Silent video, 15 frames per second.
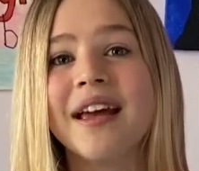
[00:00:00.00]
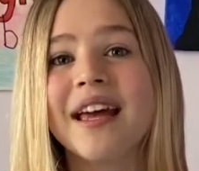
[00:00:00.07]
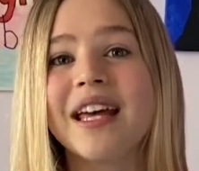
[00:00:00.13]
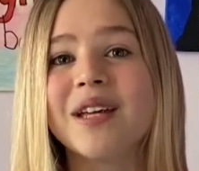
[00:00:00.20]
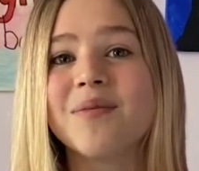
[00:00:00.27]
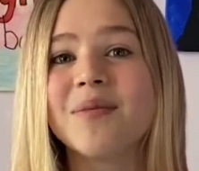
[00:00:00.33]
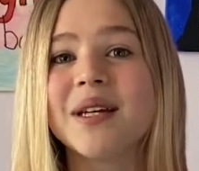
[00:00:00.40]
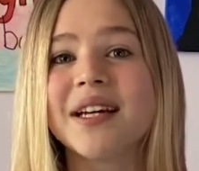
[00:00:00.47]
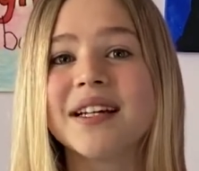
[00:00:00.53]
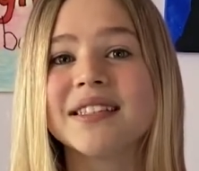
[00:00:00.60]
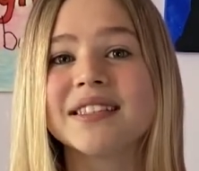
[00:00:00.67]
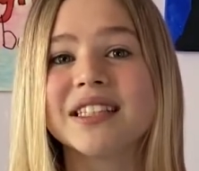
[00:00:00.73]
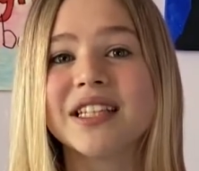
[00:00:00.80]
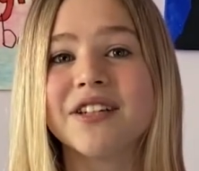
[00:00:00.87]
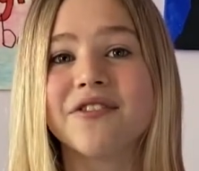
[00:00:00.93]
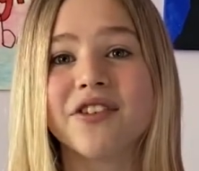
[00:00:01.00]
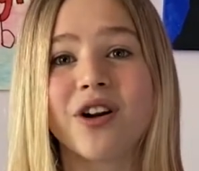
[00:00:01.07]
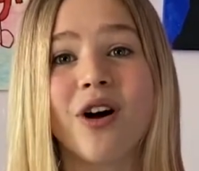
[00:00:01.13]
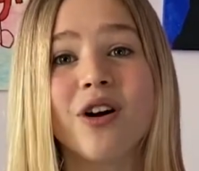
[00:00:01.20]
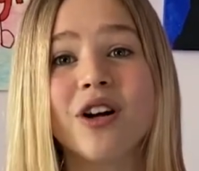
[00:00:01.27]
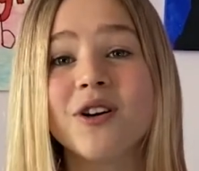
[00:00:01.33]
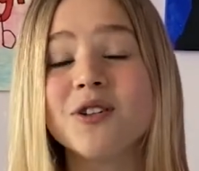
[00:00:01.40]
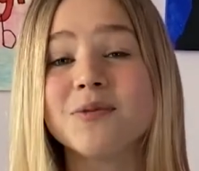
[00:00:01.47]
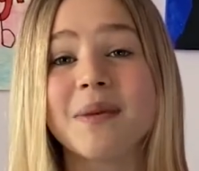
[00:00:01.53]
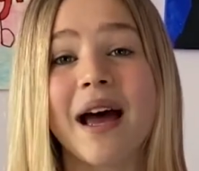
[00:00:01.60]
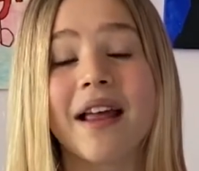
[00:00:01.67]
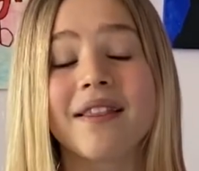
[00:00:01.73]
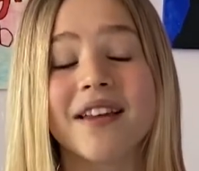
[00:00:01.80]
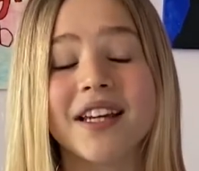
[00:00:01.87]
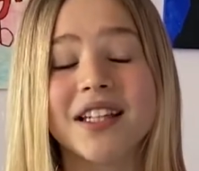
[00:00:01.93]
And because if it all goes
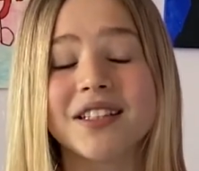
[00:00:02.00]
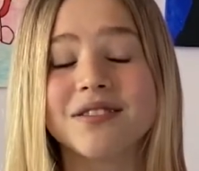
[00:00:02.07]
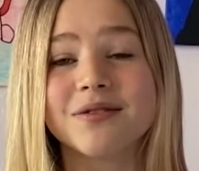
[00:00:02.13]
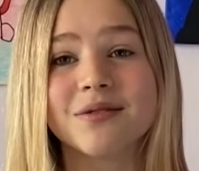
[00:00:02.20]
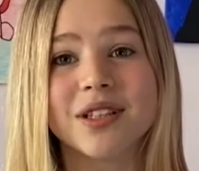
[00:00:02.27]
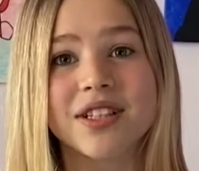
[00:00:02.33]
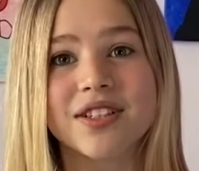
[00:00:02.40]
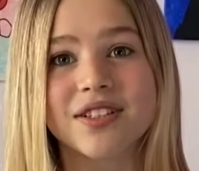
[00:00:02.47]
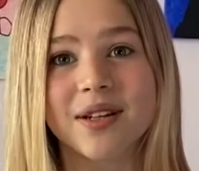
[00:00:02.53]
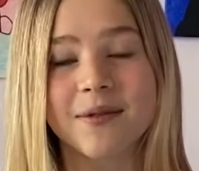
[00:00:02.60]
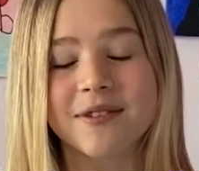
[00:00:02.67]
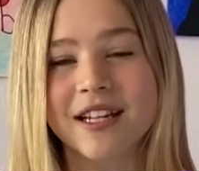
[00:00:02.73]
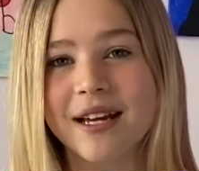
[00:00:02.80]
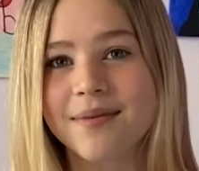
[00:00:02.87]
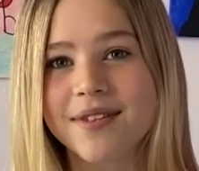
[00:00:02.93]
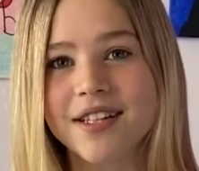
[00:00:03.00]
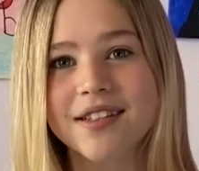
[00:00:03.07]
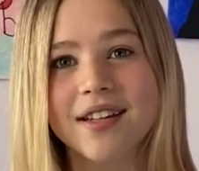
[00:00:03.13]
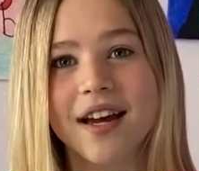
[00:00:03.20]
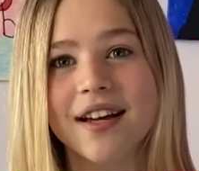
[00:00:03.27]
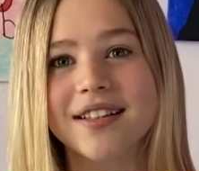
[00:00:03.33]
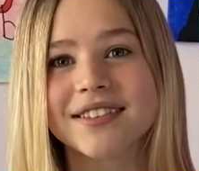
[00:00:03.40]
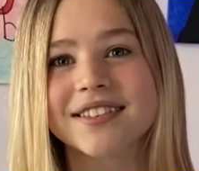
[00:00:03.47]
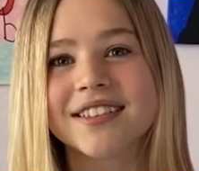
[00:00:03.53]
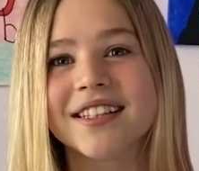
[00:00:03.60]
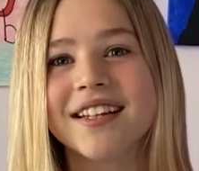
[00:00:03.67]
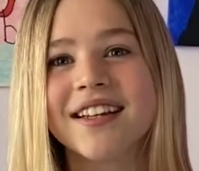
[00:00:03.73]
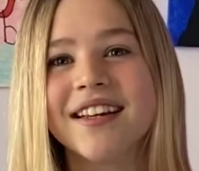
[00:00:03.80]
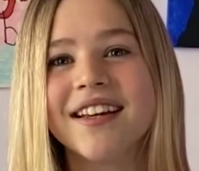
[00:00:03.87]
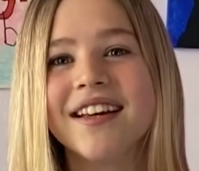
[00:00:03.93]
badly, which sometimes it does,
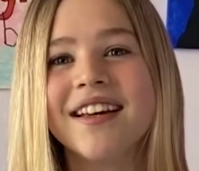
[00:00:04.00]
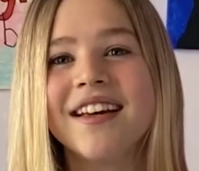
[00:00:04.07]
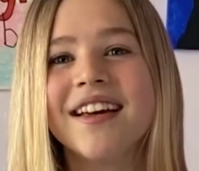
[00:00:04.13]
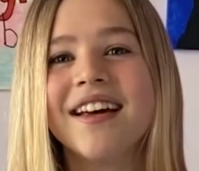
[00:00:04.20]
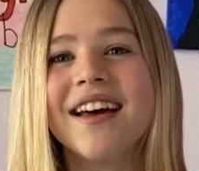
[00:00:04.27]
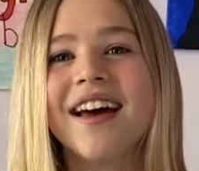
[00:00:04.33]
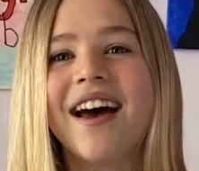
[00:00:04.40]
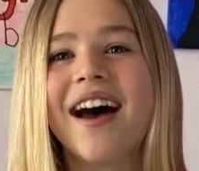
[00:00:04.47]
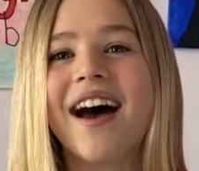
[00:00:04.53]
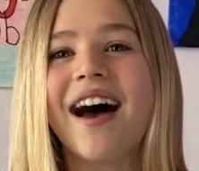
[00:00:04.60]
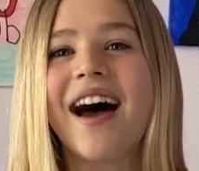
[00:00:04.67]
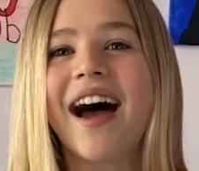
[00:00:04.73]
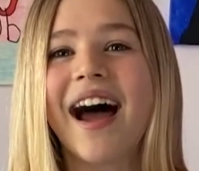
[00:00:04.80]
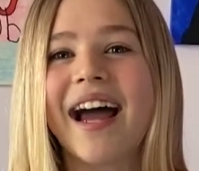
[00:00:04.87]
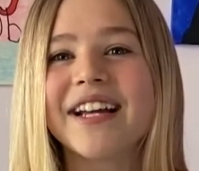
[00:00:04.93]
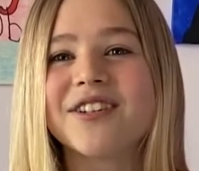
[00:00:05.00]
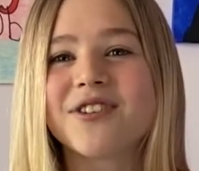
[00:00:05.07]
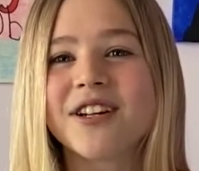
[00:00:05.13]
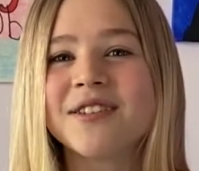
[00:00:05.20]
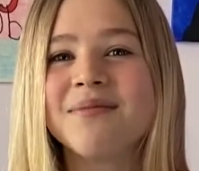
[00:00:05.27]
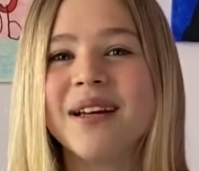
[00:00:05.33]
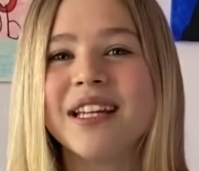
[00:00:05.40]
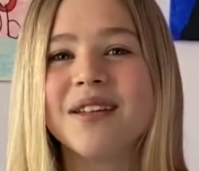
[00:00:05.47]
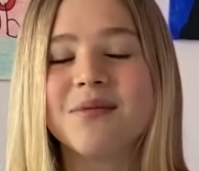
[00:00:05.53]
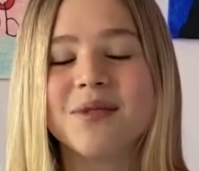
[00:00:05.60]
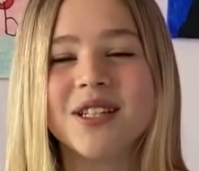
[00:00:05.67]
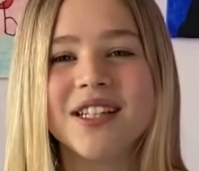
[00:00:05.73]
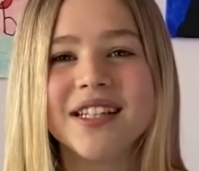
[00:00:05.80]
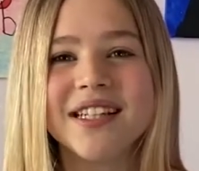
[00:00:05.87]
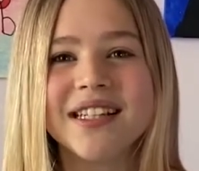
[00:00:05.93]
I trust my
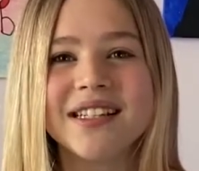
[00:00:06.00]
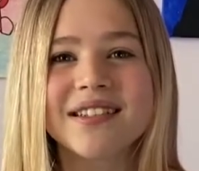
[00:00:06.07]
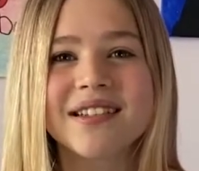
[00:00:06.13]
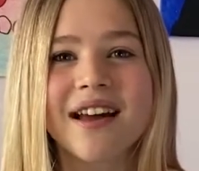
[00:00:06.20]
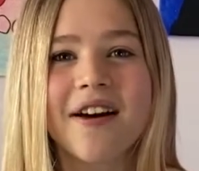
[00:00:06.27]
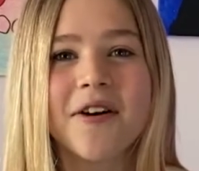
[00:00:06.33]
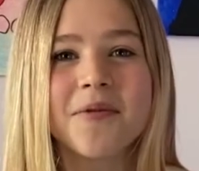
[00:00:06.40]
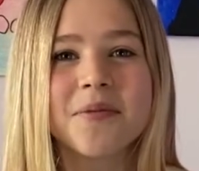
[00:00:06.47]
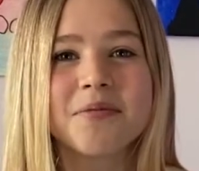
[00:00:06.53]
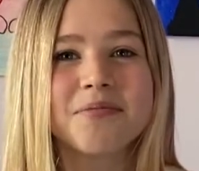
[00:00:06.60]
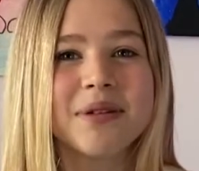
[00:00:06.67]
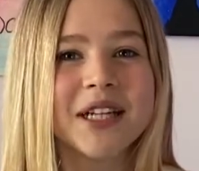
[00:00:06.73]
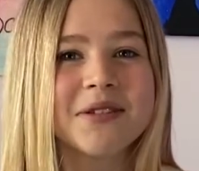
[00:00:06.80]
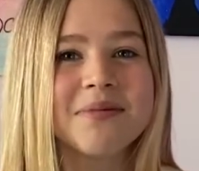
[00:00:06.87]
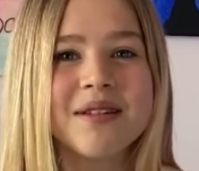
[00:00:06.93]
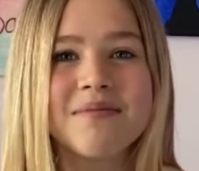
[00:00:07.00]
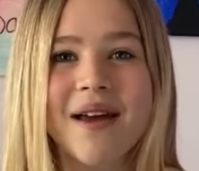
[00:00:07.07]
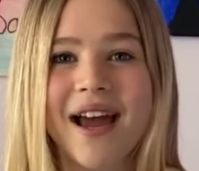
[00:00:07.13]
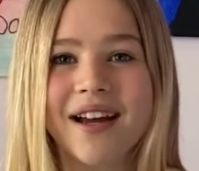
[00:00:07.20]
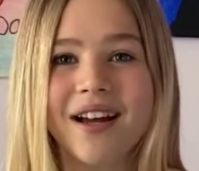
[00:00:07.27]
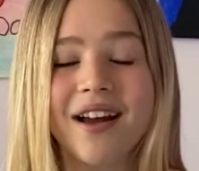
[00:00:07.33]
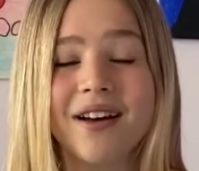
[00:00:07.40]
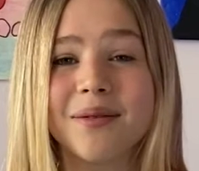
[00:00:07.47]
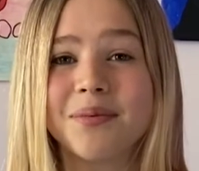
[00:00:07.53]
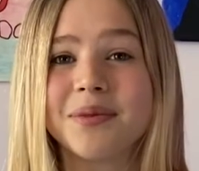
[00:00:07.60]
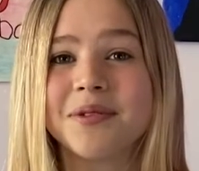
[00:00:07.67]
community to help pick me back up.